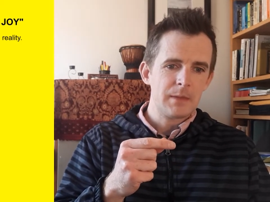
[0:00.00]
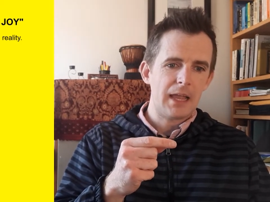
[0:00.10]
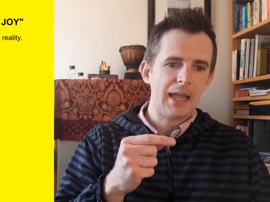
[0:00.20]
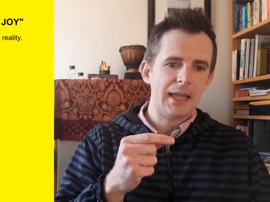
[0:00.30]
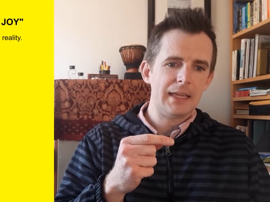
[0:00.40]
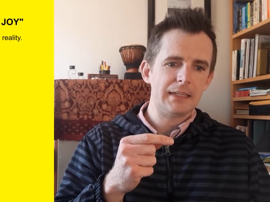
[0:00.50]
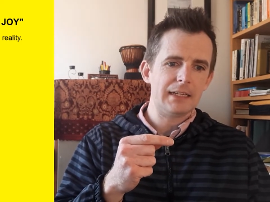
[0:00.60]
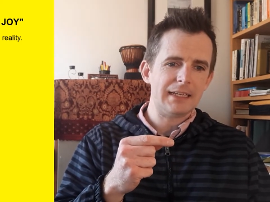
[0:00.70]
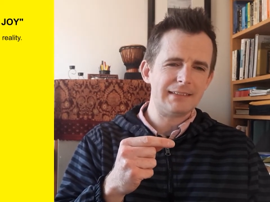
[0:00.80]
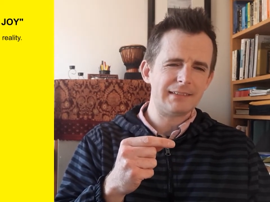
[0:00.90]
And
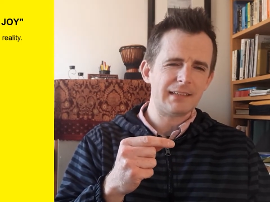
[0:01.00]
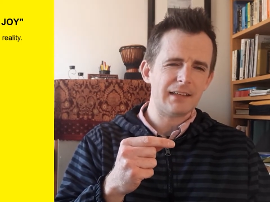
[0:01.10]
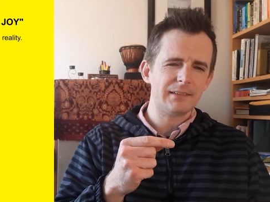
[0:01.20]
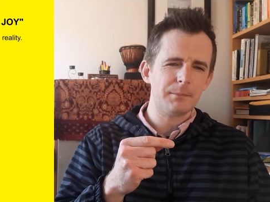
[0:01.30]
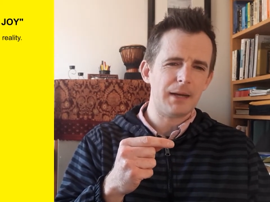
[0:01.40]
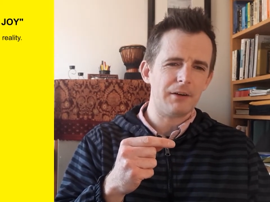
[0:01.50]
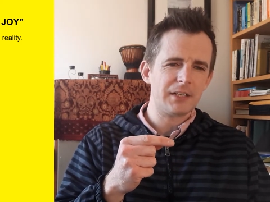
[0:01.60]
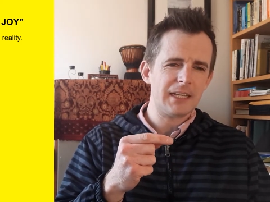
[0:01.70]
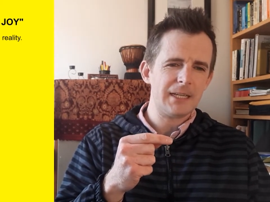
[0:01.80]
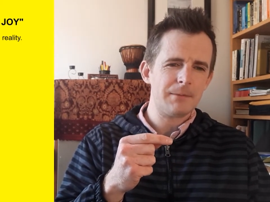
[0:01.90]
it says about
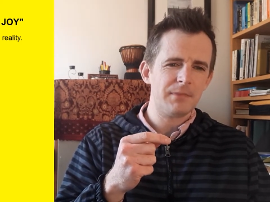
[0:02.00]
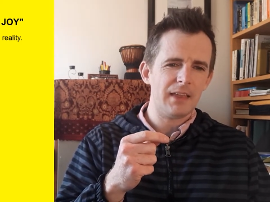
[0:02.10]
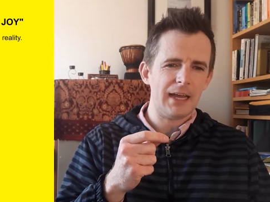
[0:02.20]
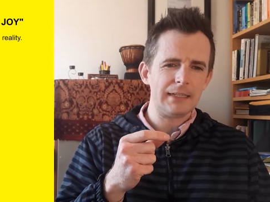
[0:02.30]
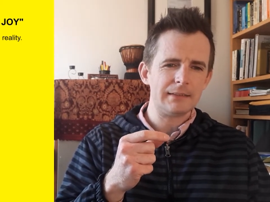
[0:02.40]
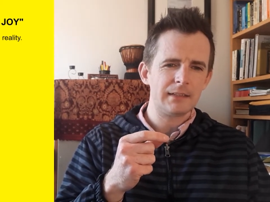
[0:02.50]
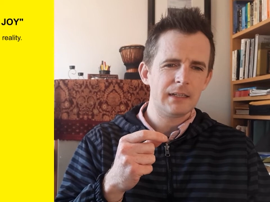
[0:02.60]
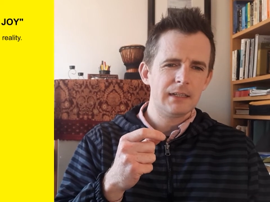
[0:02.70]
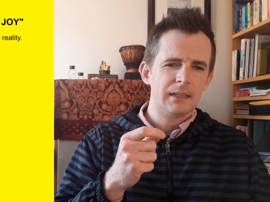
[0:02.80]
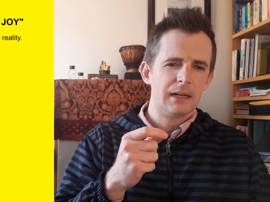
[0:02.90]
him that
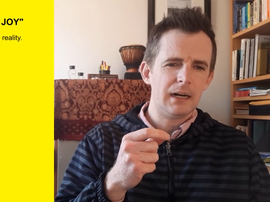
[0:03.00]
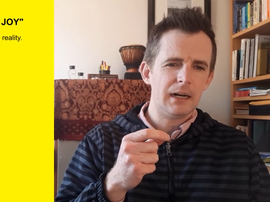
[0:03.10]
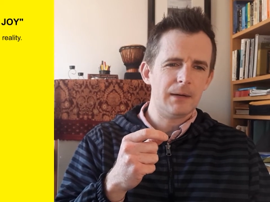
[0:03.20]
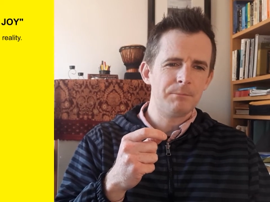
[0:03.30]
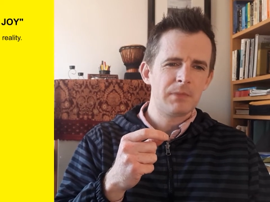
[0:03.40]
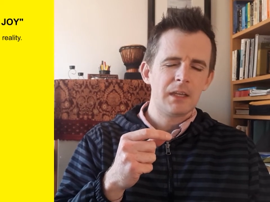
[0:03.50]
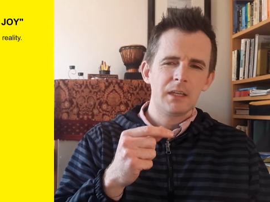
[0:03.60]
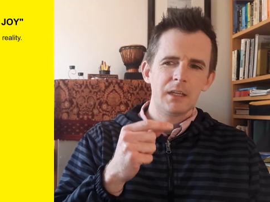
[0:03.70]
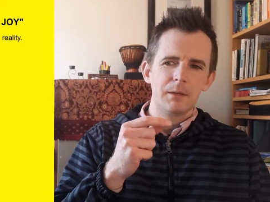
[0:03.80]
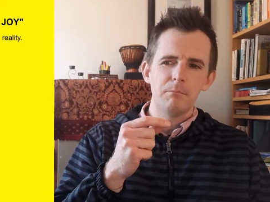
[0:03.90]
uh,
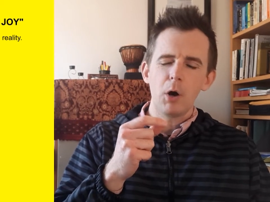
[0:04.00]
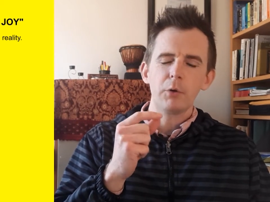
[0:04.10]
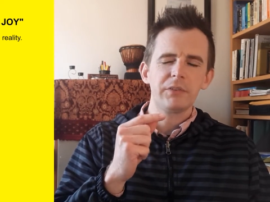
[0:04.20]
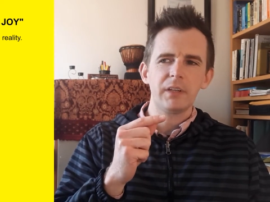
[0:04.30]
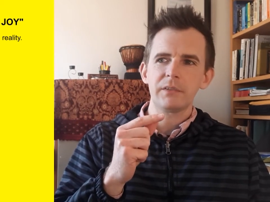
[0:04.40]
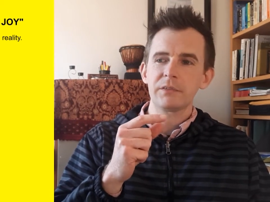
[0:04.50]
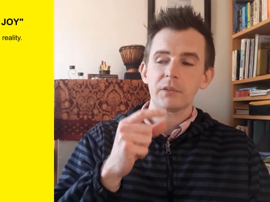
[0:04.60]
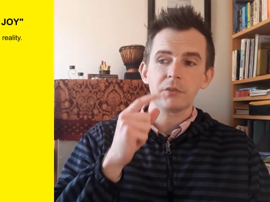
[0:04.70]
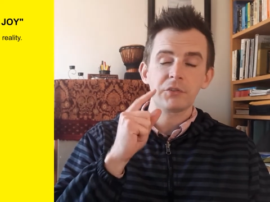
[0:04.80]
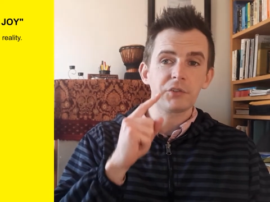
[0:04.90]
Moses
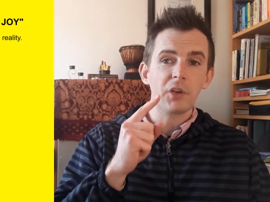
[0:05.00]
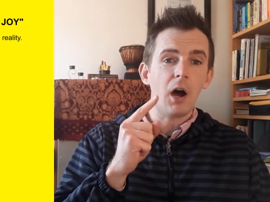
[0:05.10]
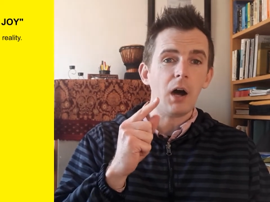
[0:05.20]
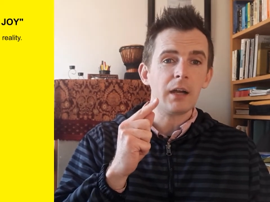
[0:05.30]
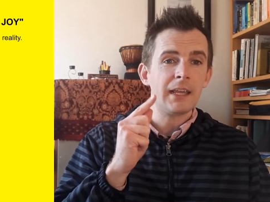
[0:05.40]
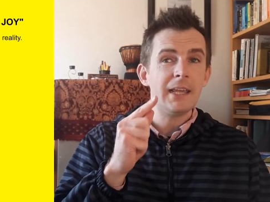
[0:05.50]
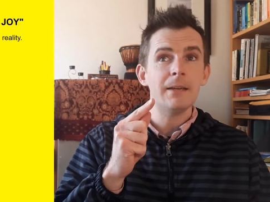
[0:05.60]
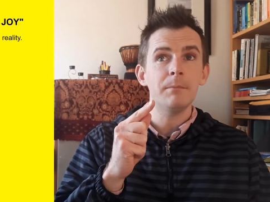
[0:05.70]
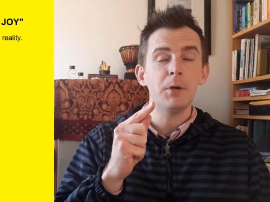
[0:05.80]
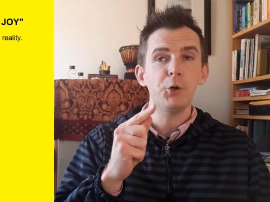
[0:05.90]
saw
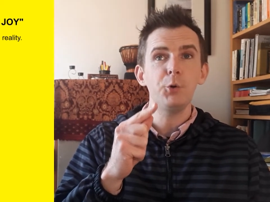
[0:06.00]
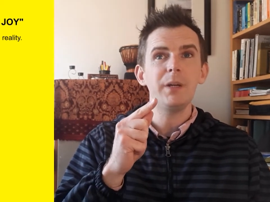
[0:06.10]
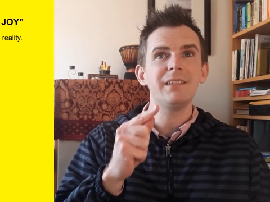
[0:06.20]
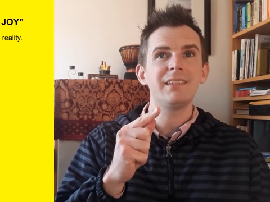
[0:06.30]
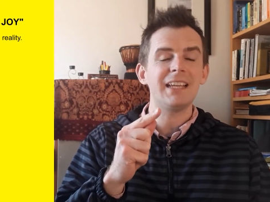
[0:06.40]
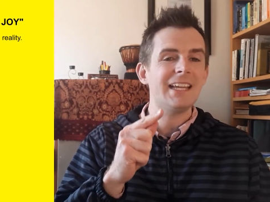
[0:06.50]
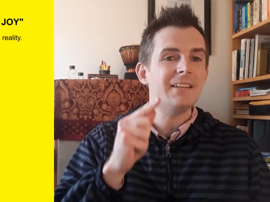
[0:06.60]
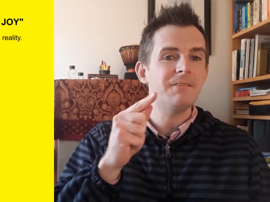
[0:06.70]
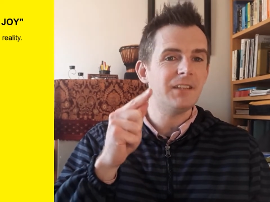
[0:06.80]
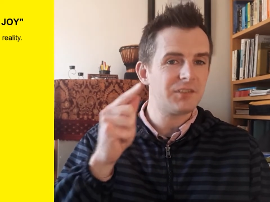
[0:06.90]
him who is
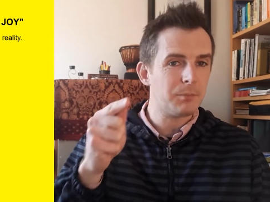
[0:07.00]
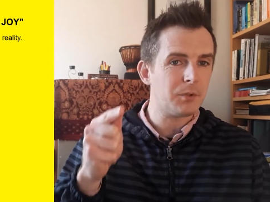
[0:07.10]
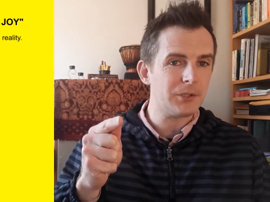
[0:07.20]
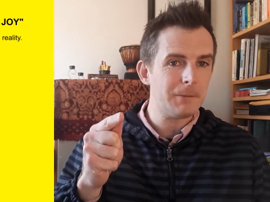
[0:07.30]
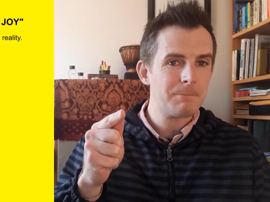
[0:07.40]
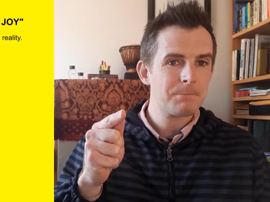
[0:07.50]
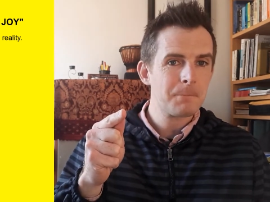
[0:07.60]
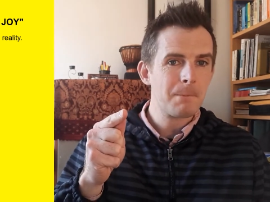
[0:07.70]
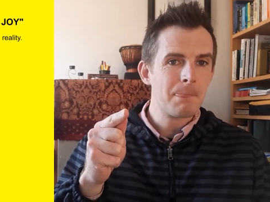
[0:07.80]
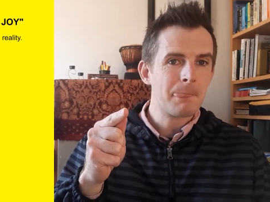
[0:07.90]
invisible.
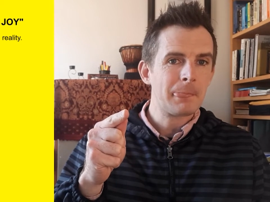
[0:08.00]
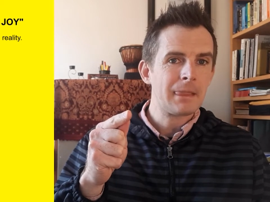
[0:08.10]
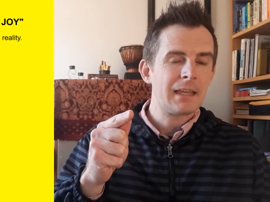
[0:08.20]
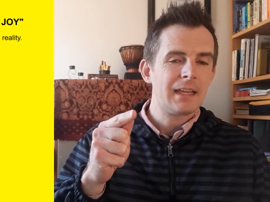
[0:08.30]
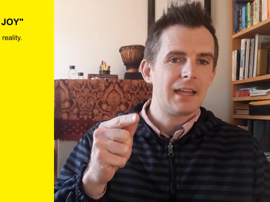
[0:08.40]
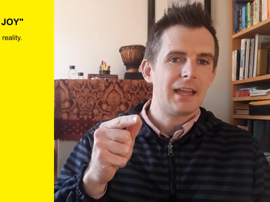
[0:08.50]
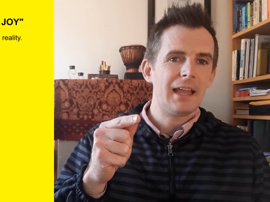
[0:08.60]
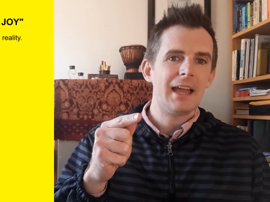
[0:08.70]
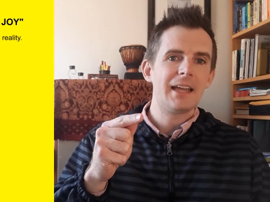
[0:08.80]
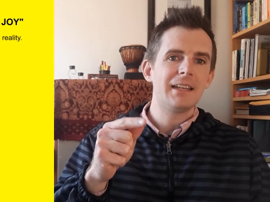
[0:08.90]

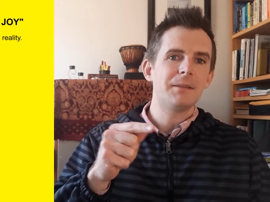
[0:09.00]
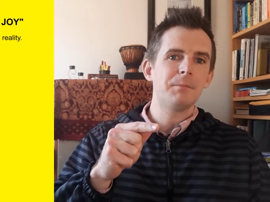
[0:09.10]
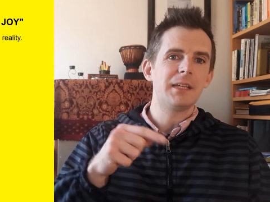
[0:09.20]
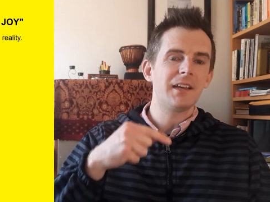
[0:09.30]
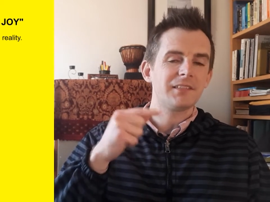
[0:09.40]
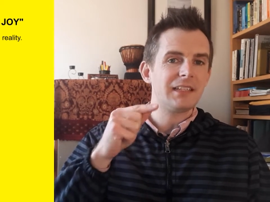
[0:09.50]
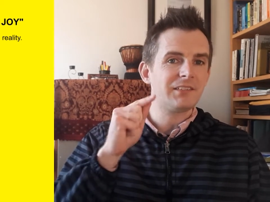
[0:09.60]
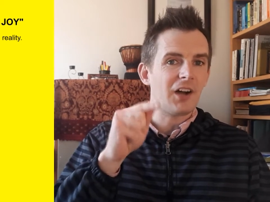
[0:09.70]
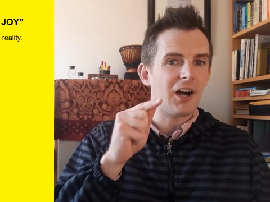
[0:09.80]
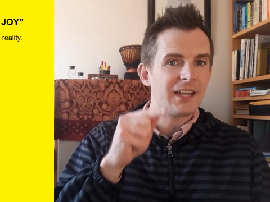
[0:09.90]
And because he
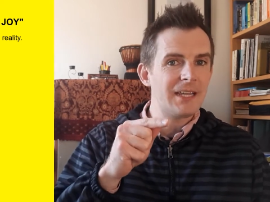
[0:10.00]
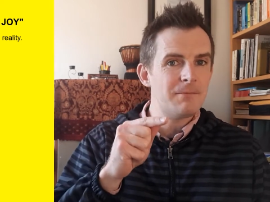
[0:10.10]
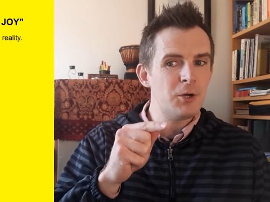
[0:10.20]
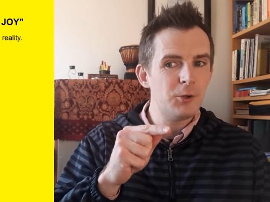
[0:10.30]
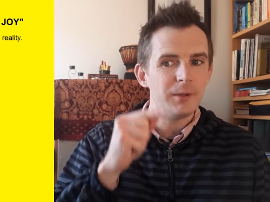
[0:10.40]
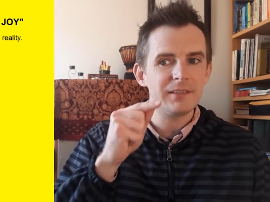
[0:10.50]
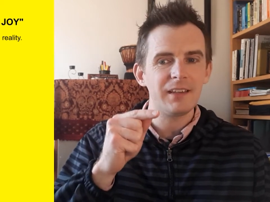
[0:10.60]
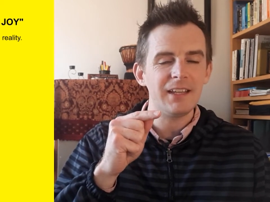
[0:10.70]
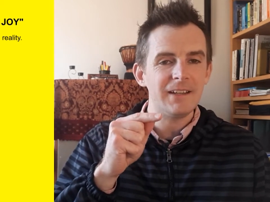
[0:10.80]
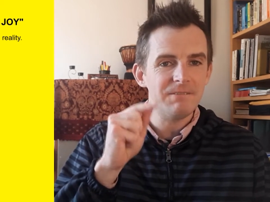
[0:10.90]
saw him who is
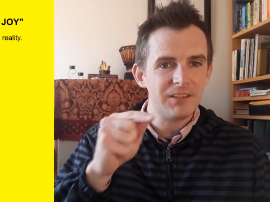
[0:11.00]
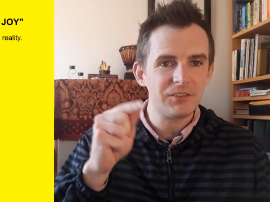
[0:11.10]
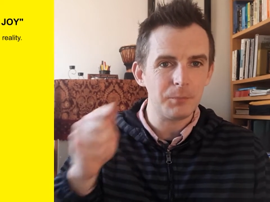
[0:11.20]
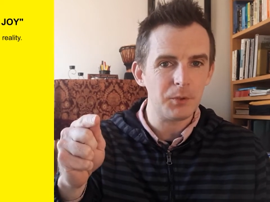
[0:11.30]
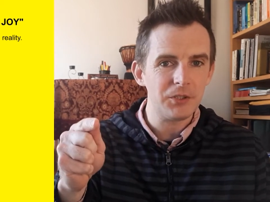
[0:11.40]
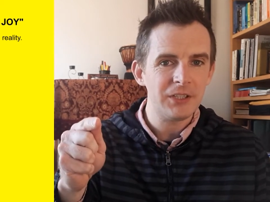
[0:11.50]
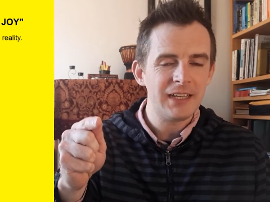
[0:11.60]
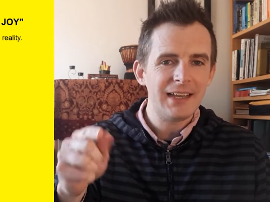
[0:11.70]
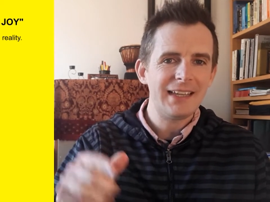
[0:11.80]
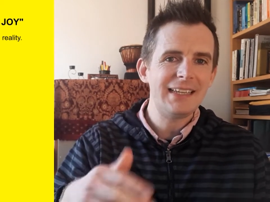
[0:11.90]
invisible,
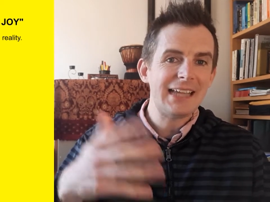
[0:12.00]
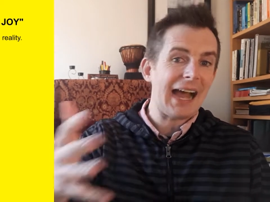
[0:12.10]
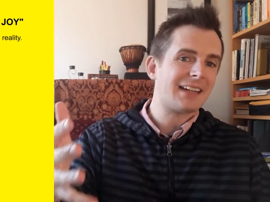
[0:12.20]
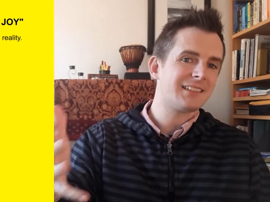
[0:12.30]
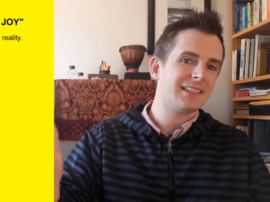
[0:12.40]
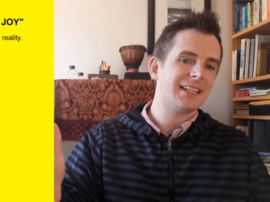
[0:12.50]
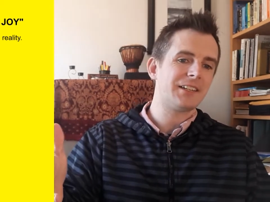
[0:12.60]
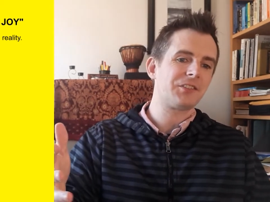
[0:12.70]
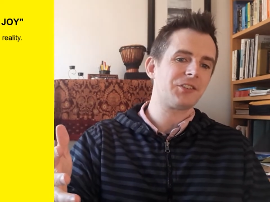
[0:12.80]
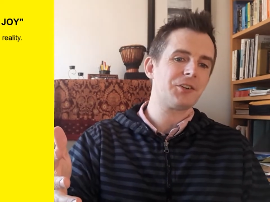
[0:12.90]
he acted in
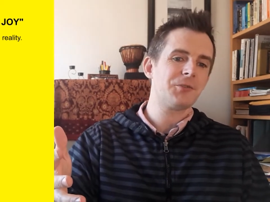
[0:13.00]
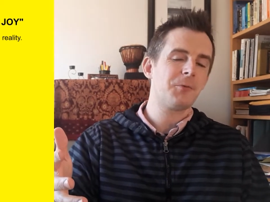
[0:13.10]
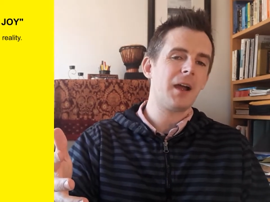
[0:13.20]
a certain